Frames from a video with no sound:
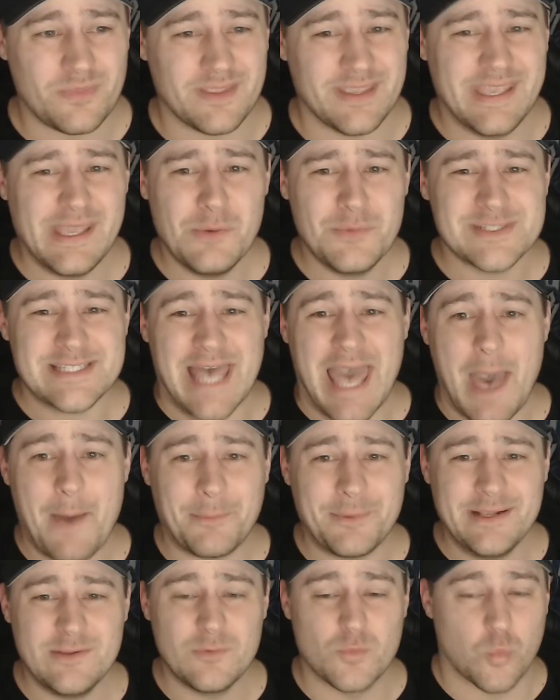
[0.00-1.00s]
It was
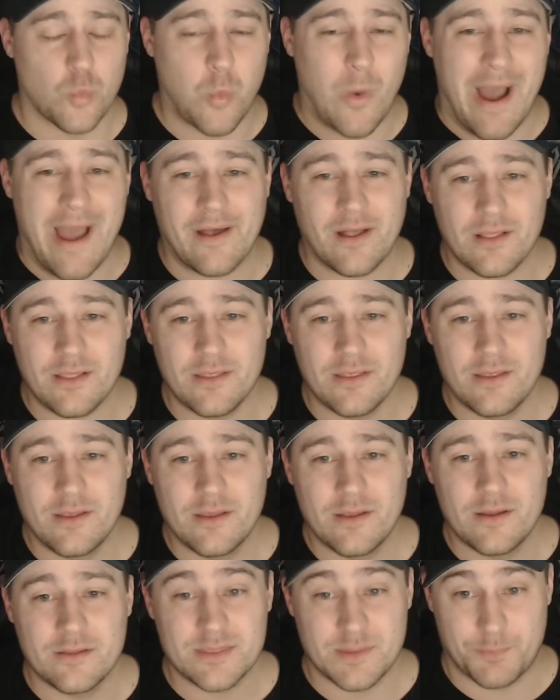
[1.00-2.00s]
happening while
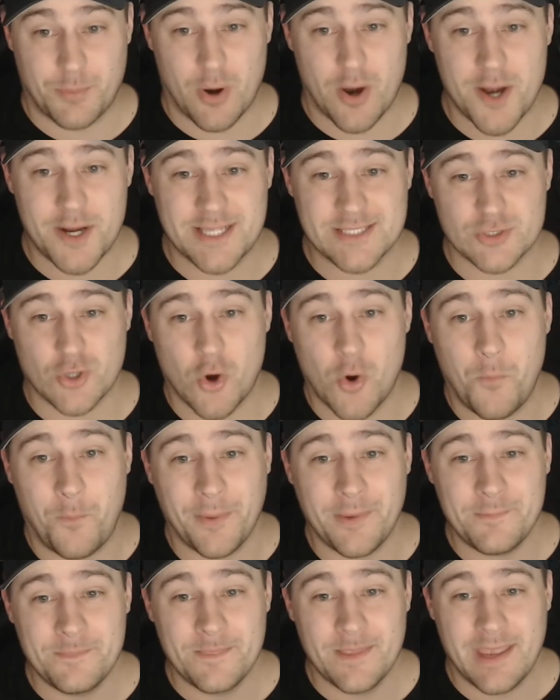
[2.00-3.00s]
the park is
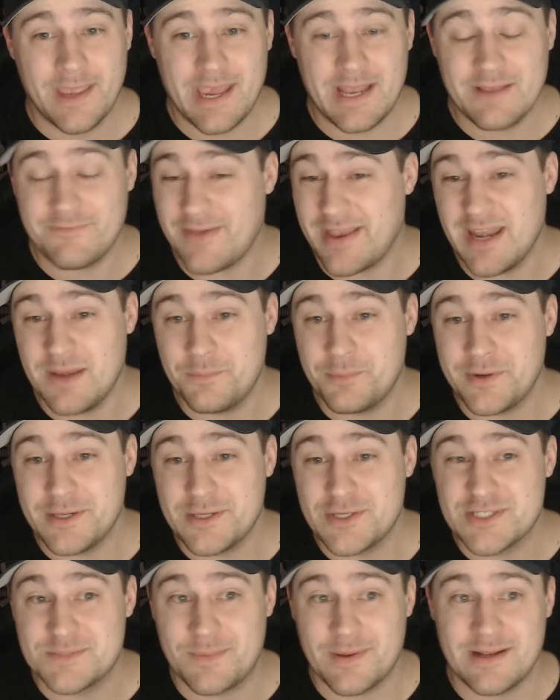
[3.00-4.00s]
open, and if anybody
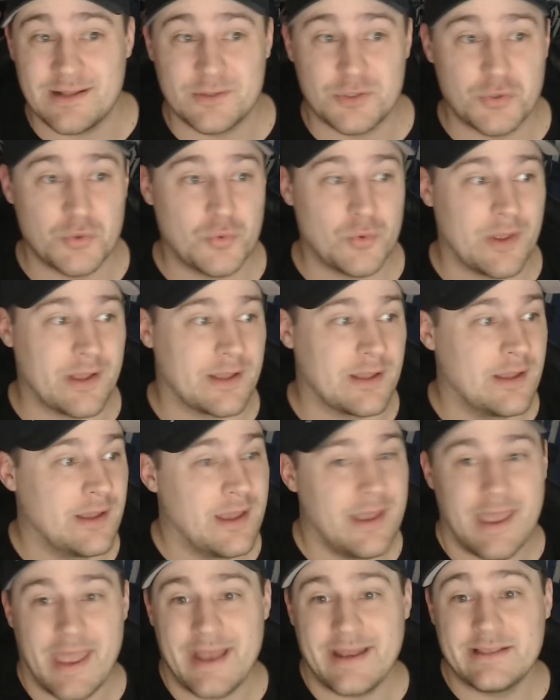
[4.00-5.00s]
who's been into like
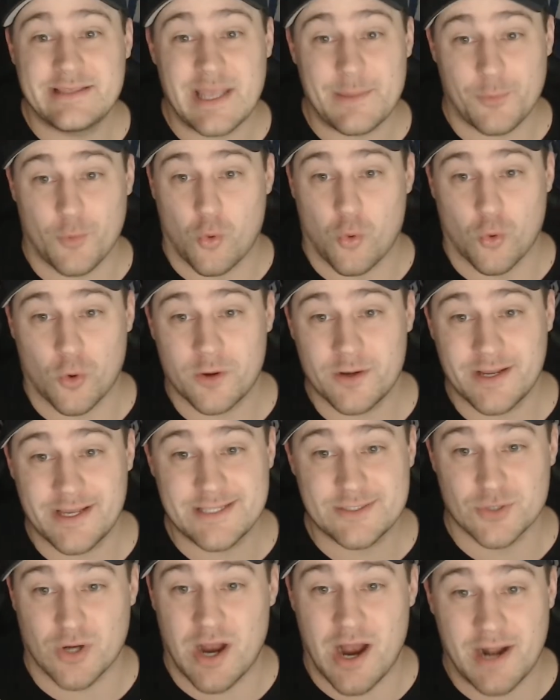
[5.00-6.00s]
any type of horror
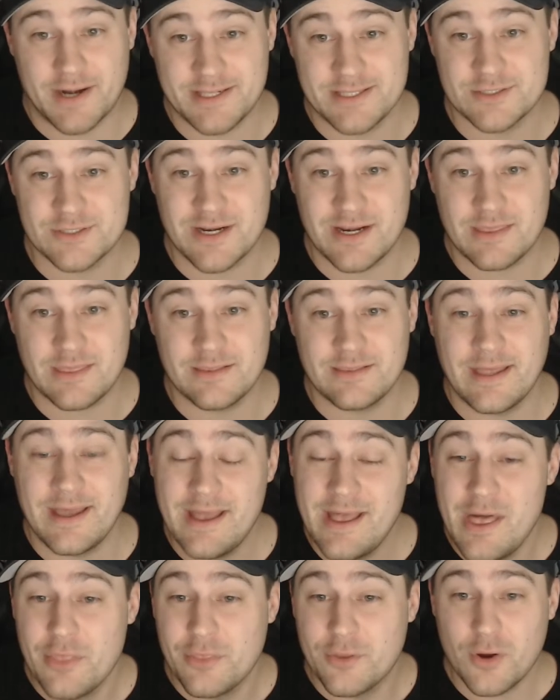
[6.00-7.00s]
nights or hauntings or anything like
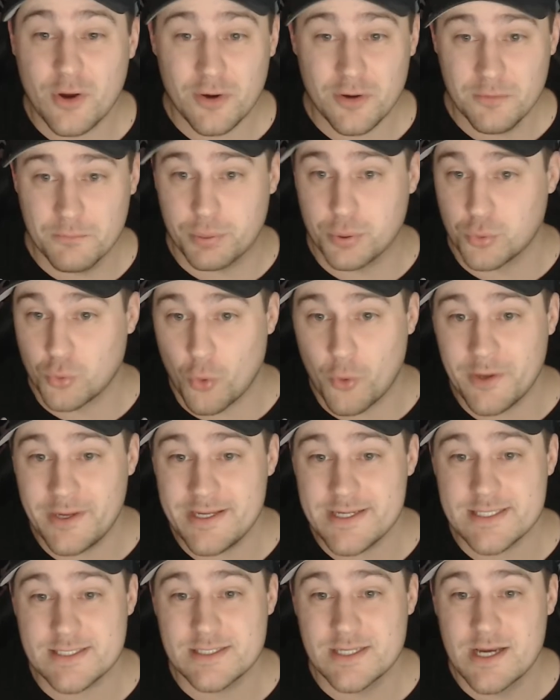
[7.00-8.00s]
that, there are
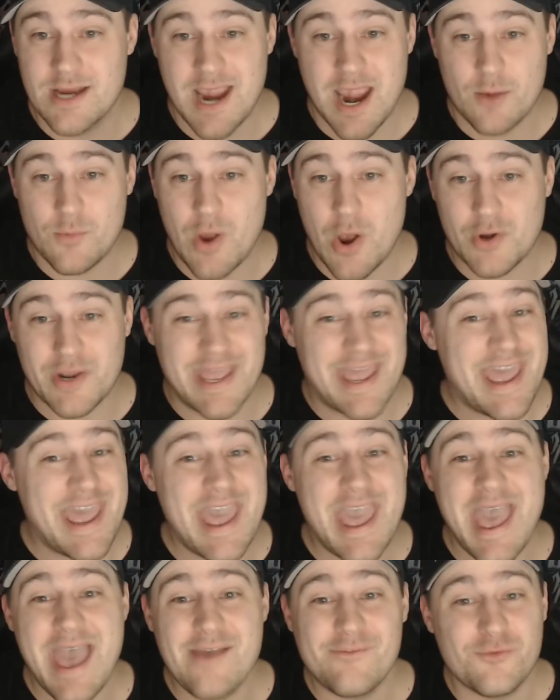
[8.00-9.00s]
employees around
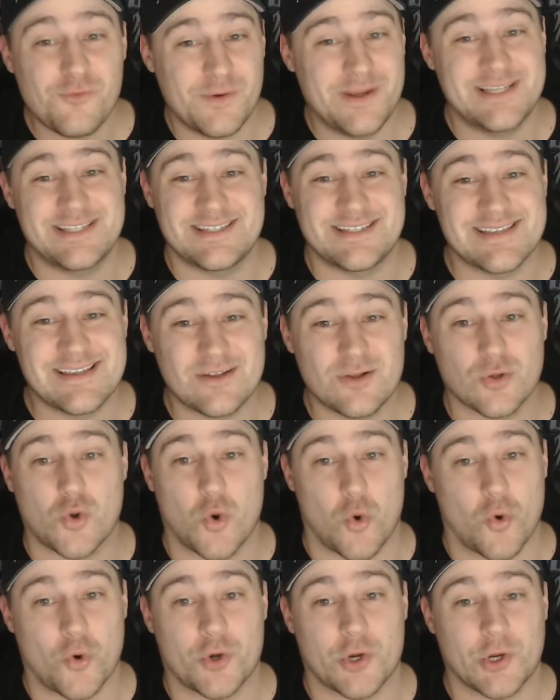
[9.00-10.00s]
every single
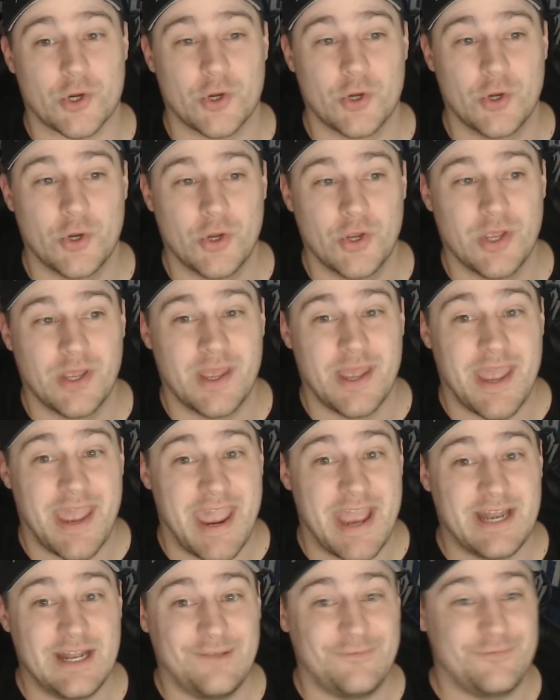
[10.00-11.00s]
corner.
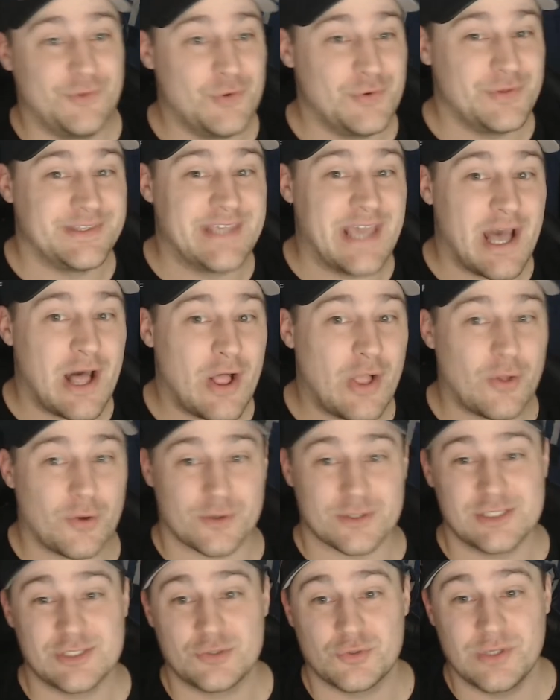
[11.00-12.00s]
And if you yell or
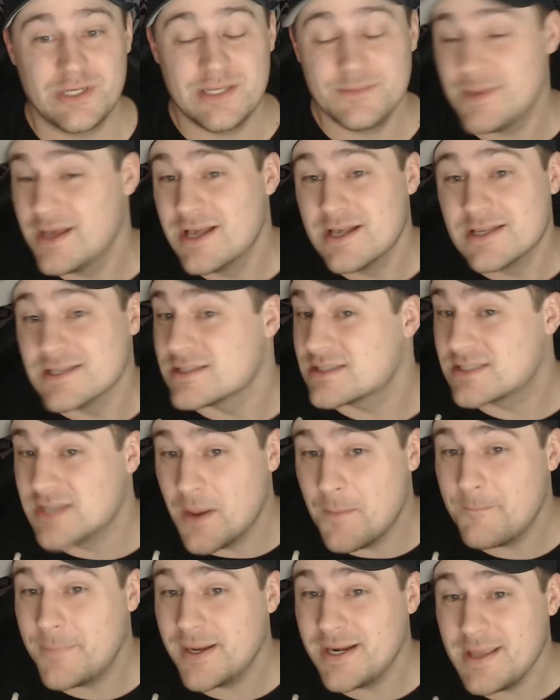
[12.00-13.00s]
scream,
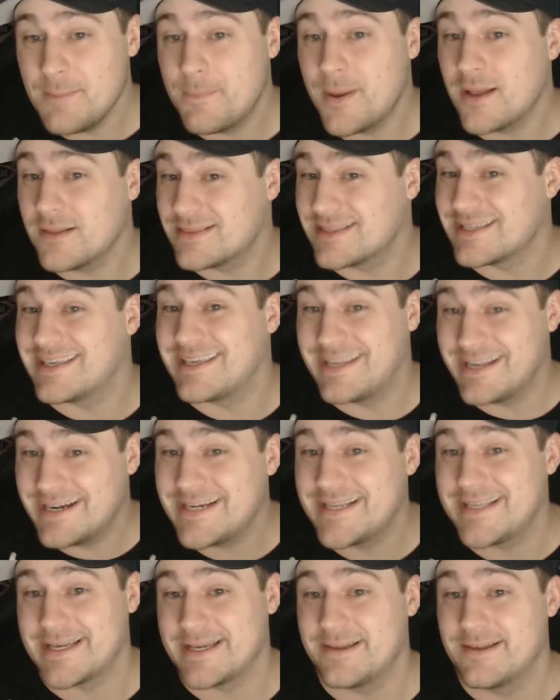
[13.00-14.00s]
somebody about to hear
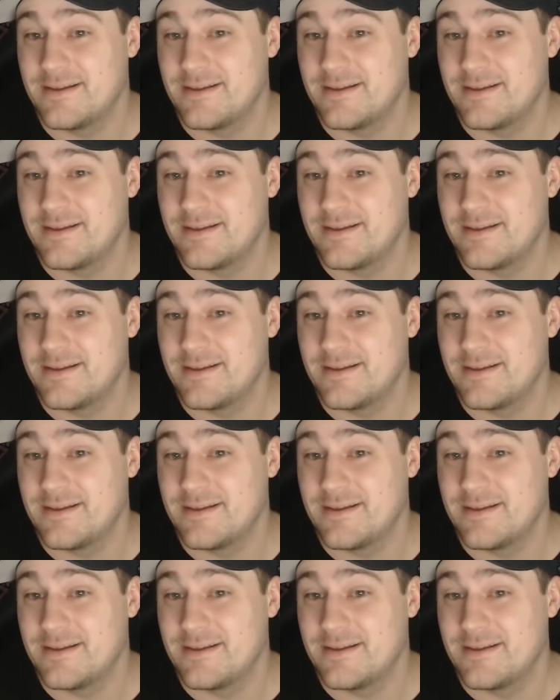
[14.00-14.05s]
you.